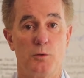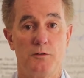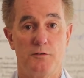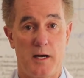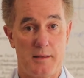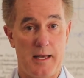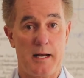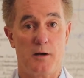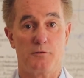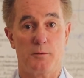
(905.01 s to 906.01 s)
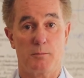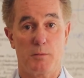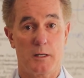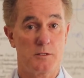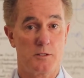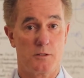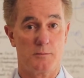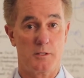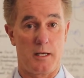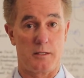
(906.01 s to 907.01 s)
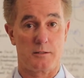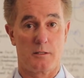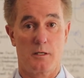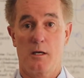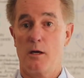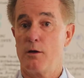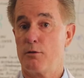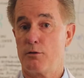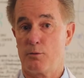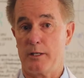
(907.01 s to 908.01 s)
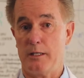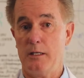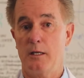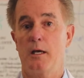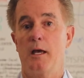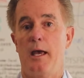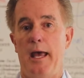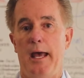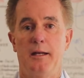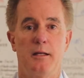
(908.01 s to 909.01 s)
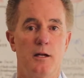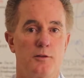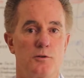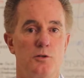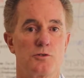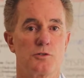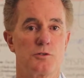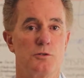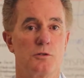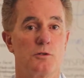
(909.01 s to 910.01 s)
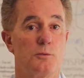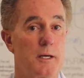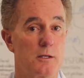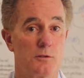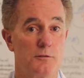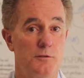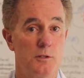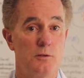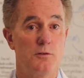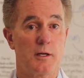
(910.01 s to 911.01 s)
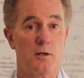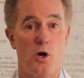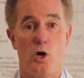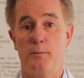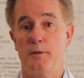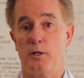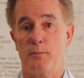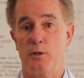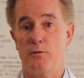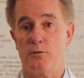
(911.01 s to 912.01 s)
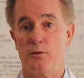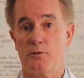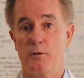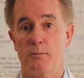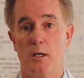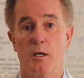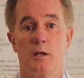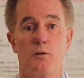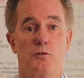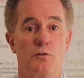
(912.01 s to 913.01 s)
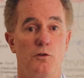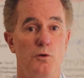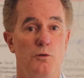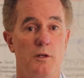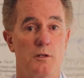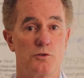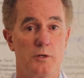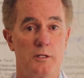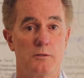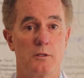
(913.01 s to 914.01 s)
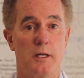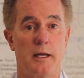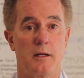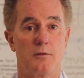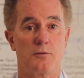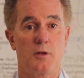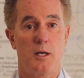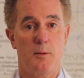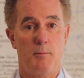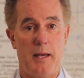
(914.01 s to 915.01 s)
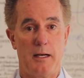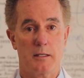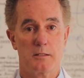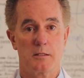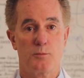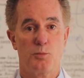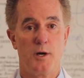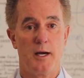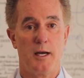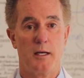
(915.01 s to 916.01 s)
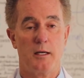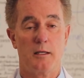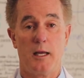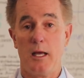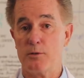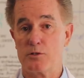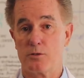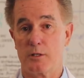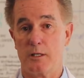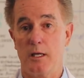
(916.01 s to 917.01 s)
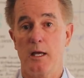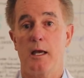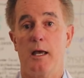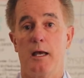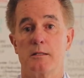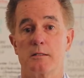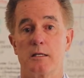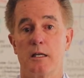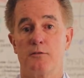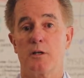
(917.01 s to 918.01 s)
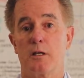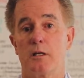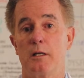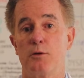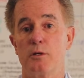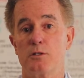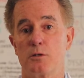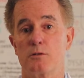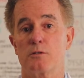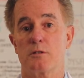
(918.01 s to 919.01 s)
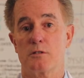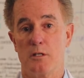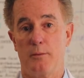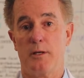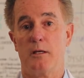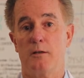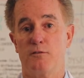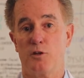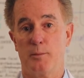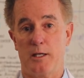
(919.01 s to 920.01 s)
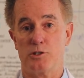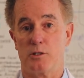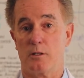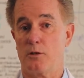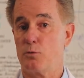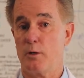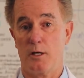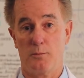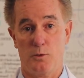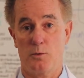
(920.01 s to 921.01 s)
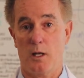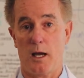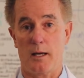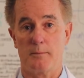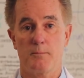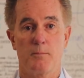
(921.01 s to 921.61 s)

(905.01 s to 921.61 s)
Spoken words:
We find that out from the blood serum test. 3, add in other nutraceutical medical foods that calm the immune system, soothe the adrenal glands, balance the brain chemistry, and significantly reduce systemic inflammation. This will help you a lot.